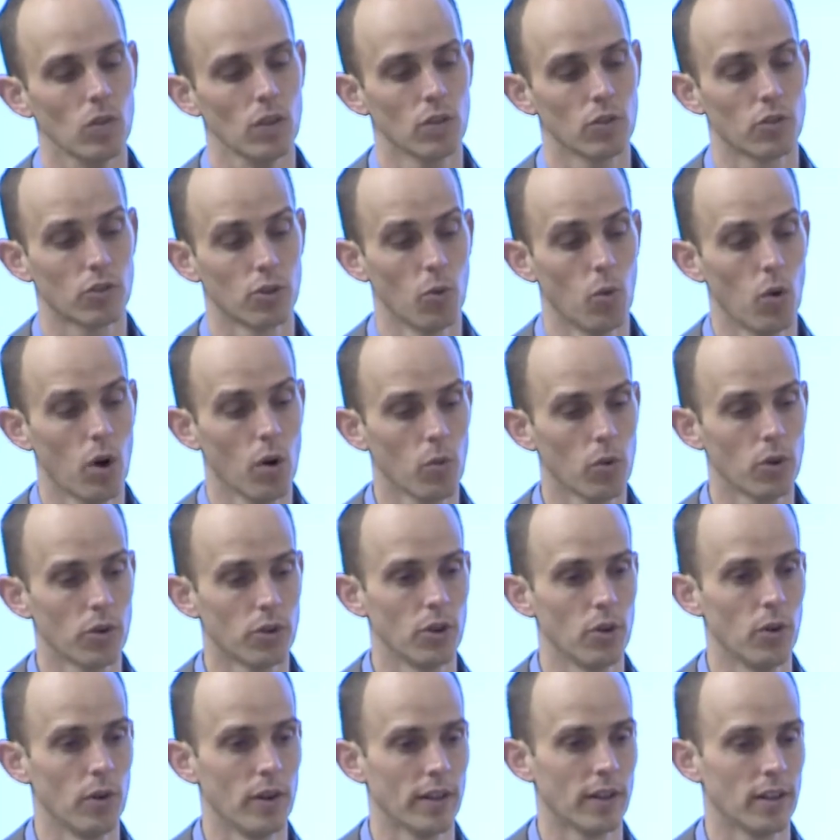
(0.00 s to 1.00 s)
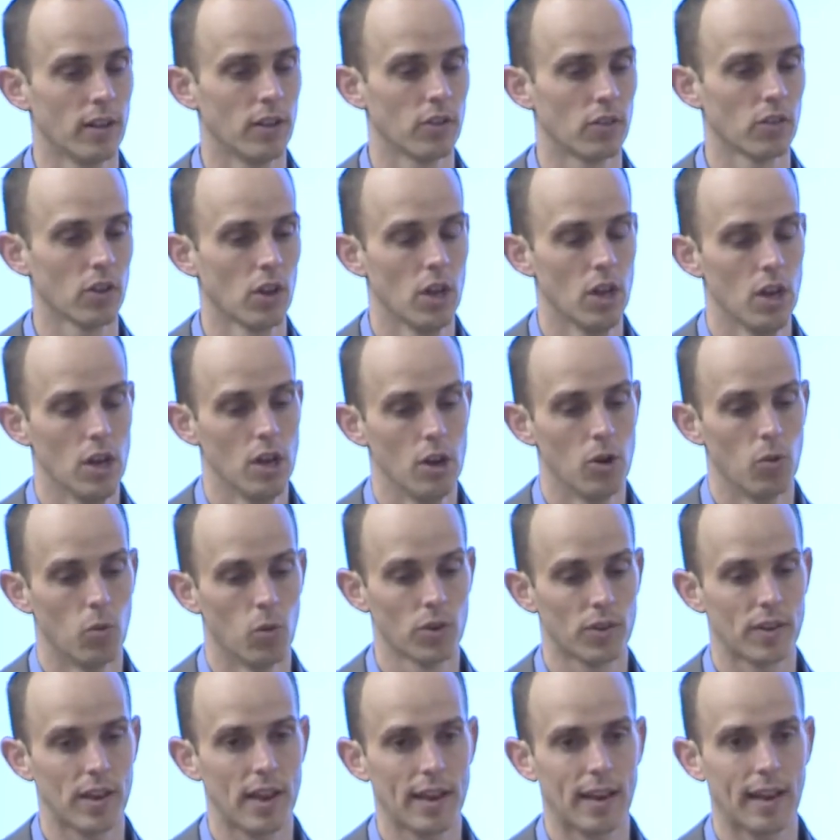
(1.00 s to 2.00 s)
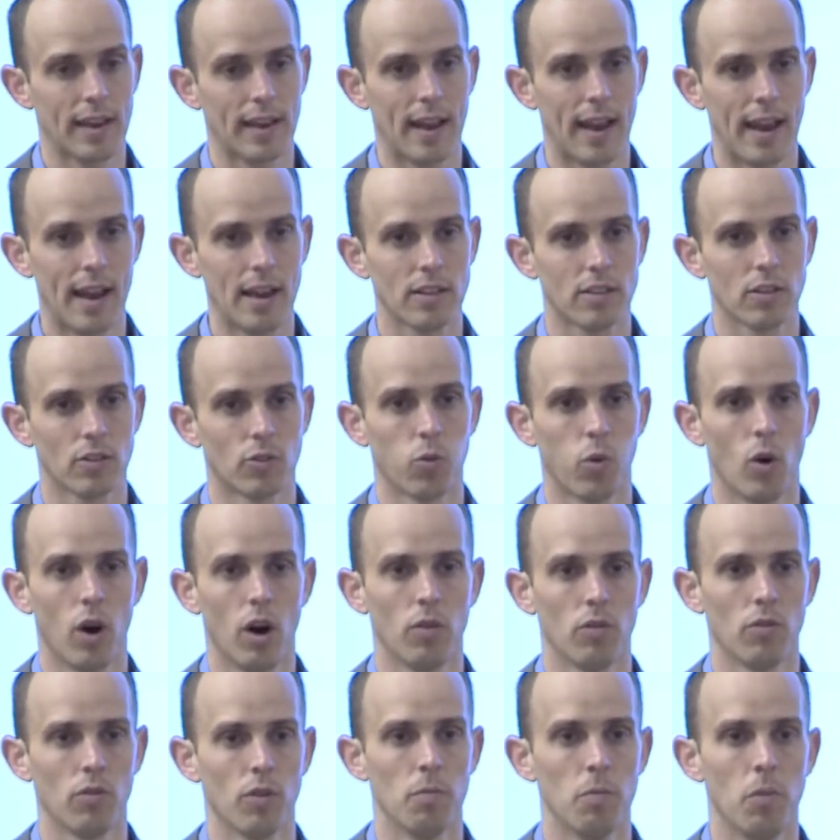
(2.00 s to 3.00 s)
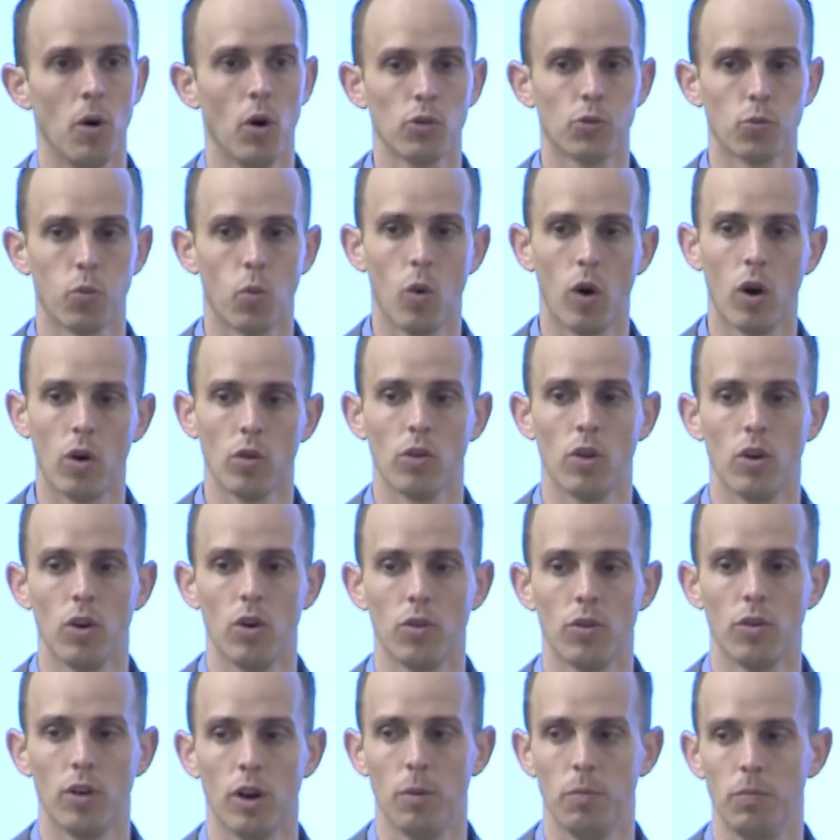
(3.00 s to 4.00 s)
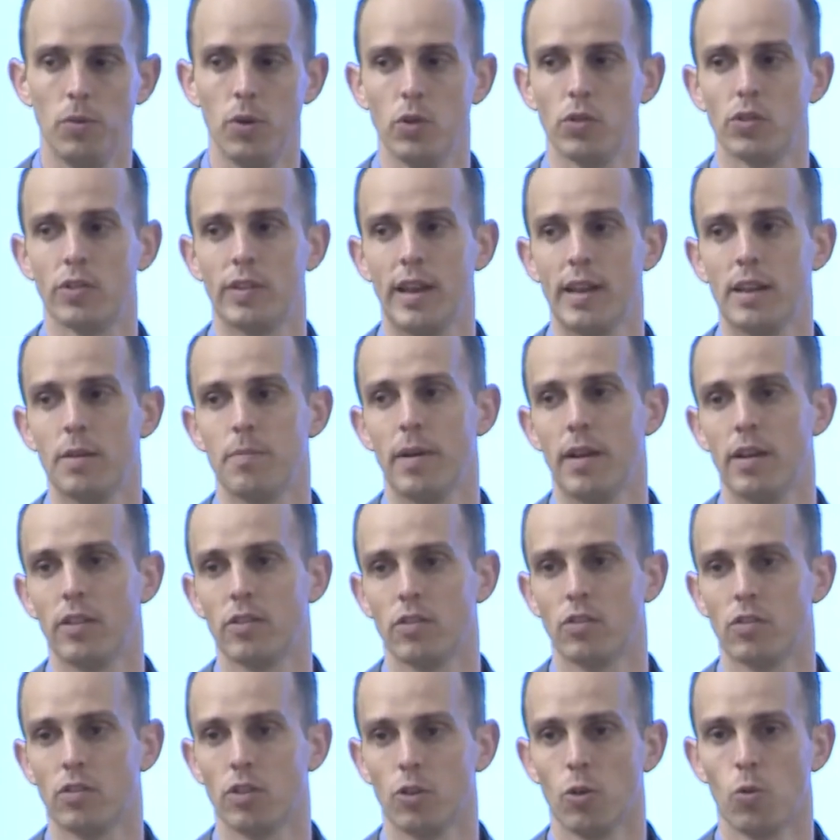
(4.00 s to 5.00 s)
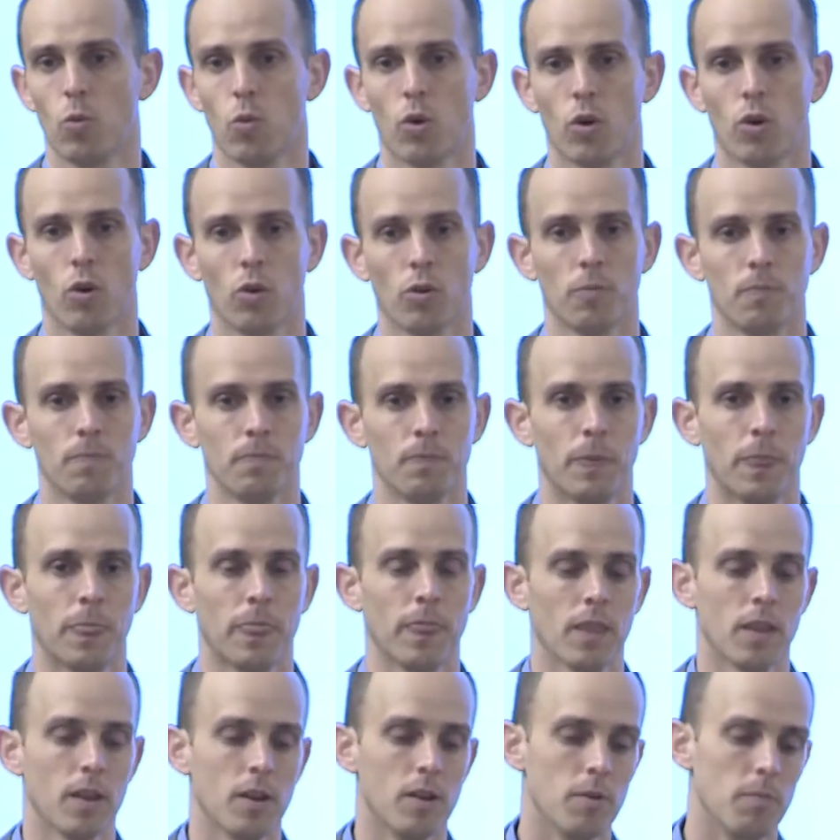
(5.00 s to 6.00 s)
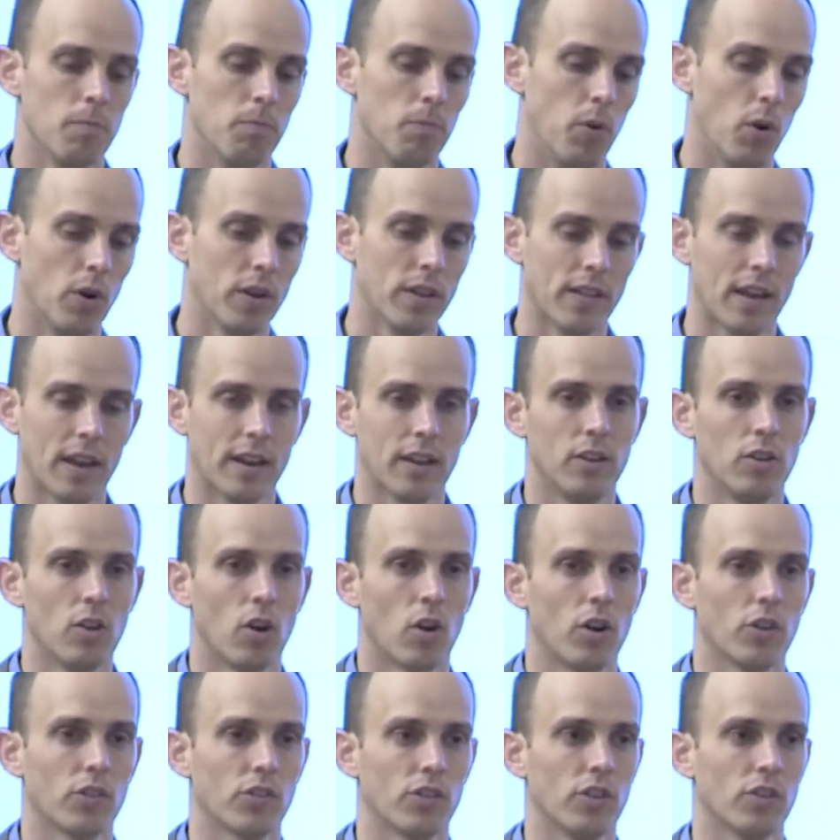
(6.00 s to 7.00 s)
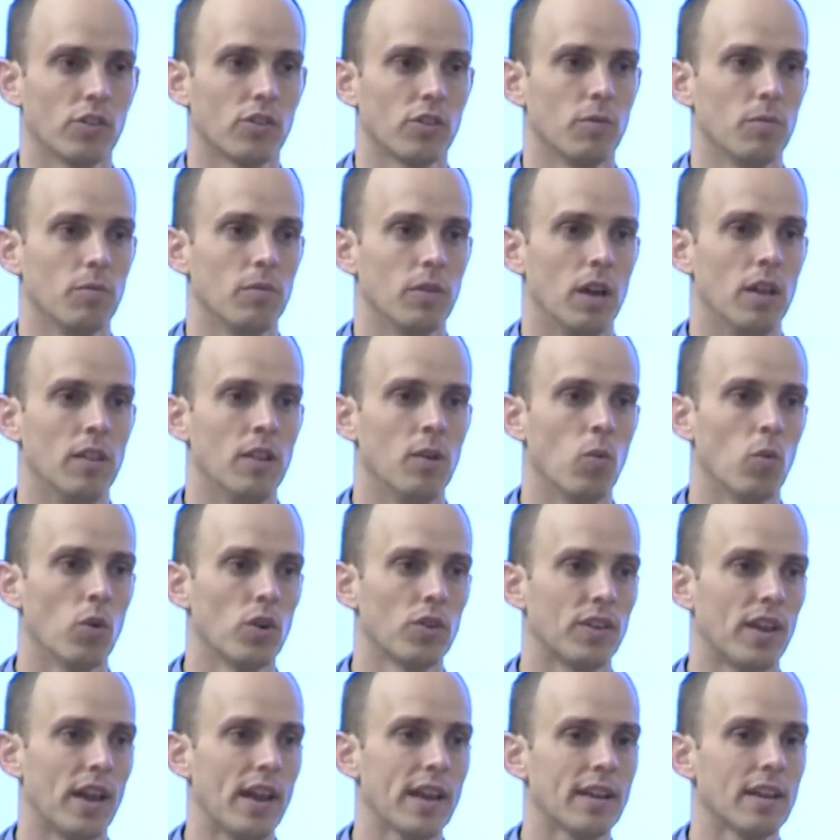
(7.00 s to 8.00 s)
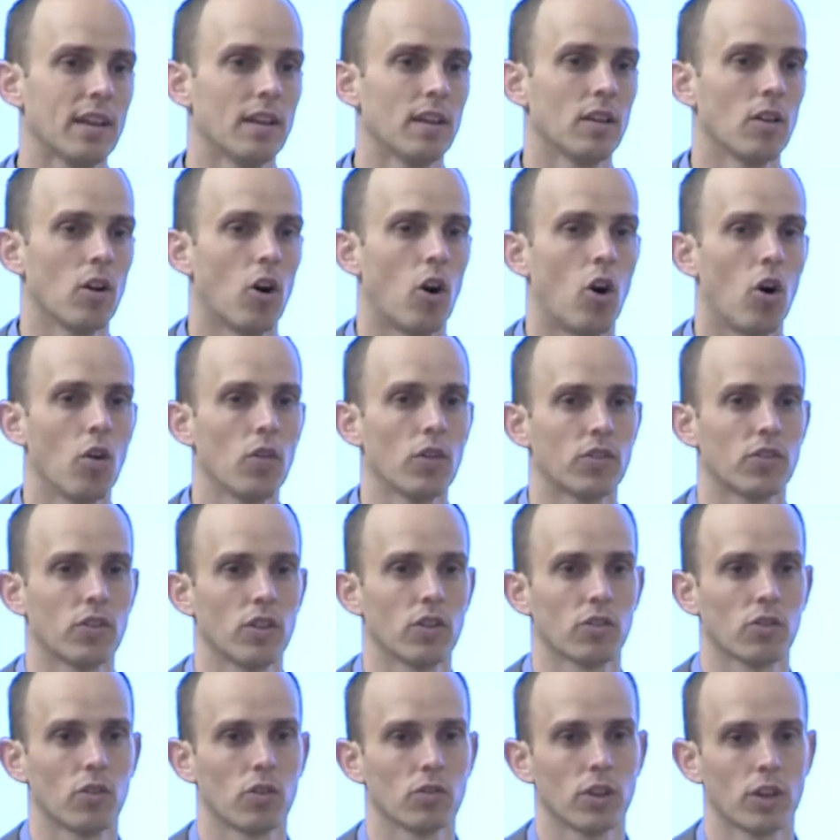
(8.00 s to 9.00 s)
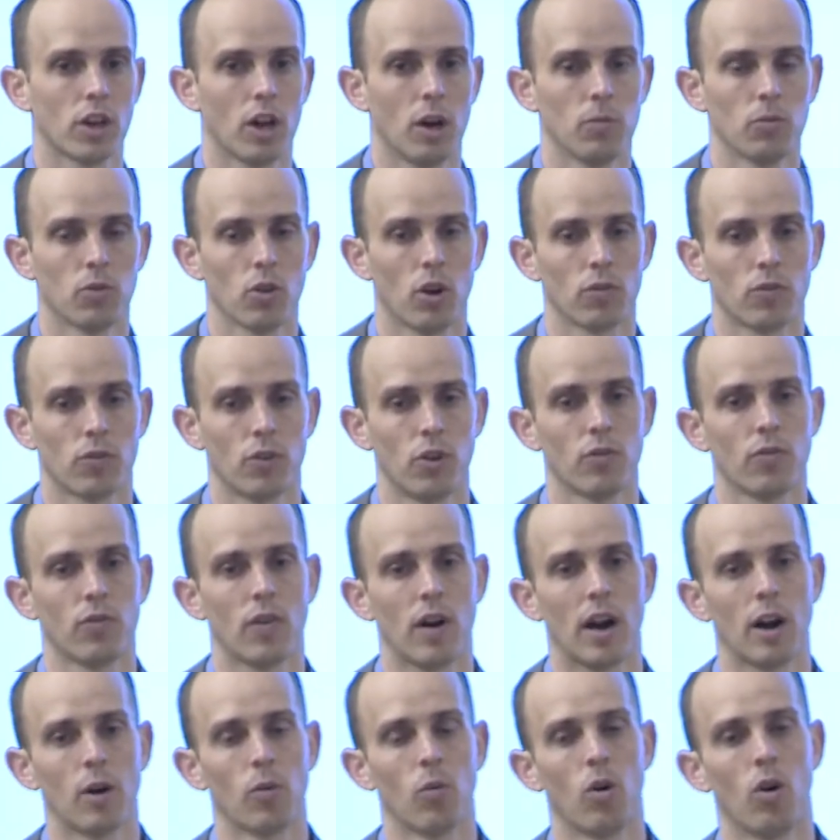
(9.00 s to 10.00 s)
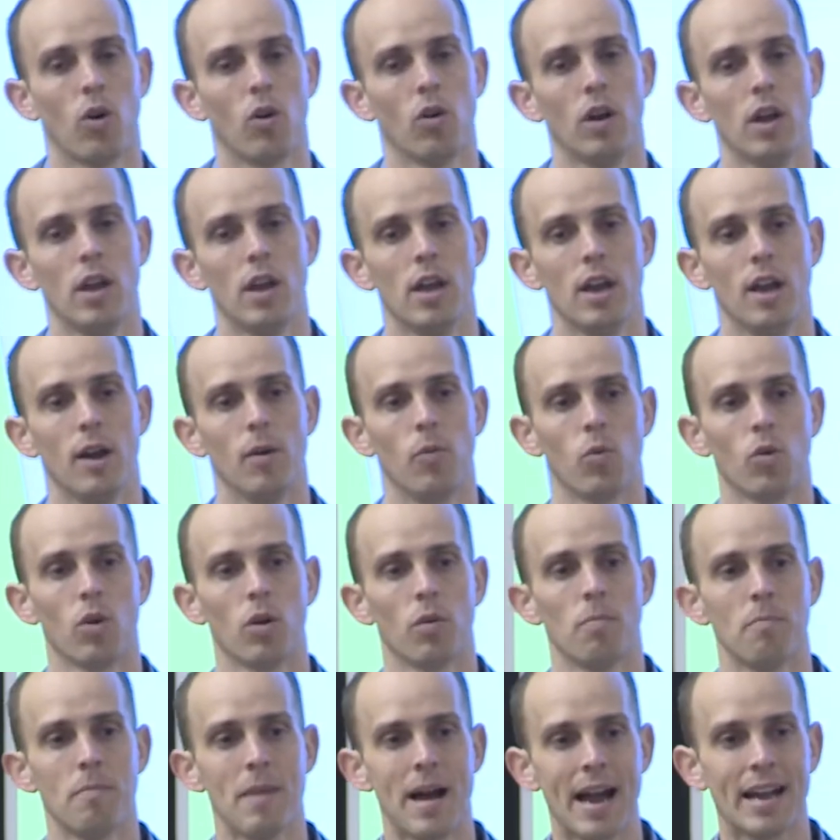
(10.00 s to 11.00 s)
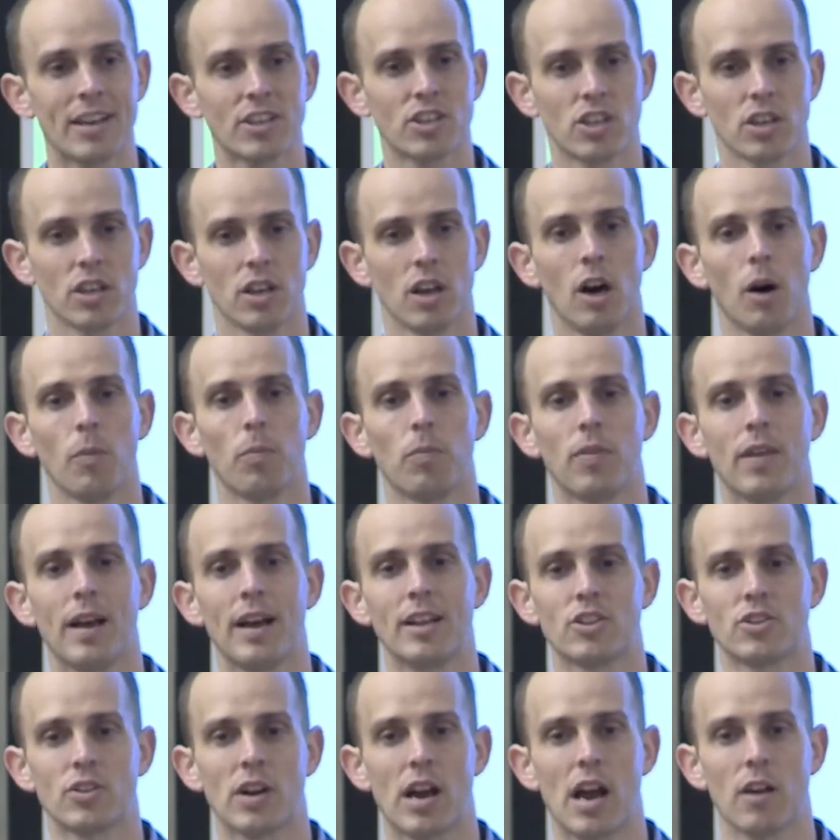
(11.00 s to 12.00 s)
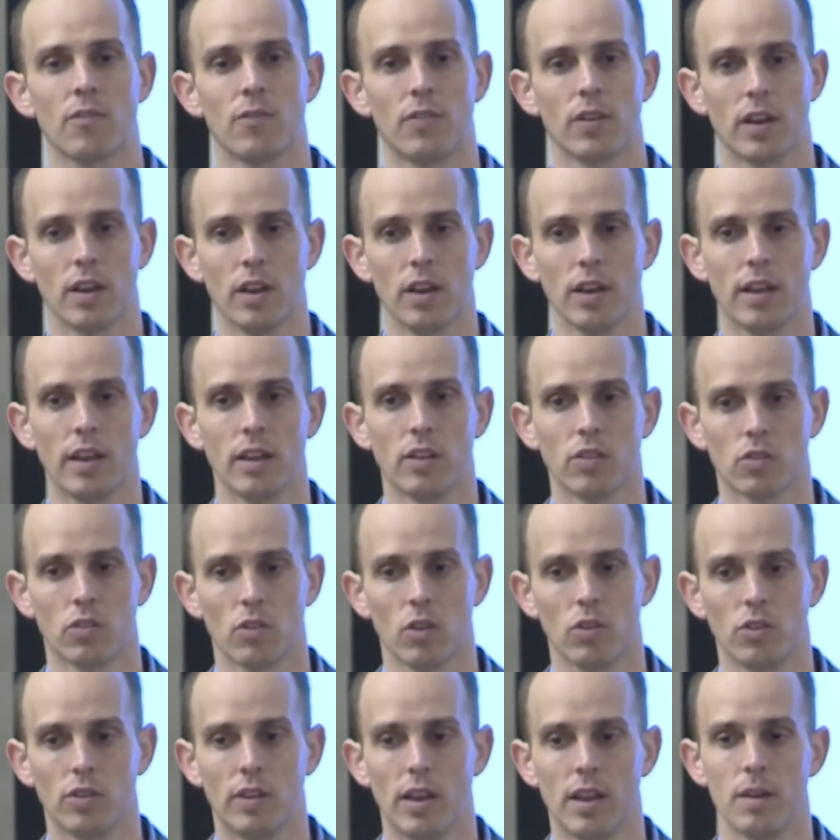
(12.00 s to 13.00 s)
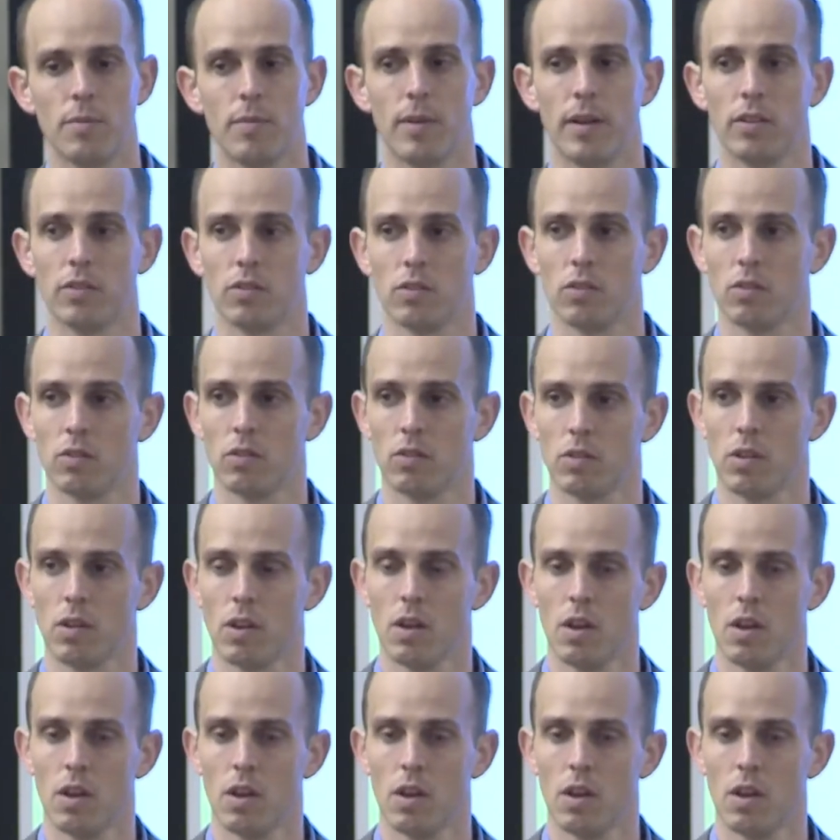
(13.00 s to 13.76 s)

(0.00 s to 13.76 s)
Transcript: So what we're doing is we're taking 8 to 12 of the most well-known abuse databases in the world, putting that into our system, and then we're taking all the syslog that comes off your firewall, and we're matching up that traffic against those databases.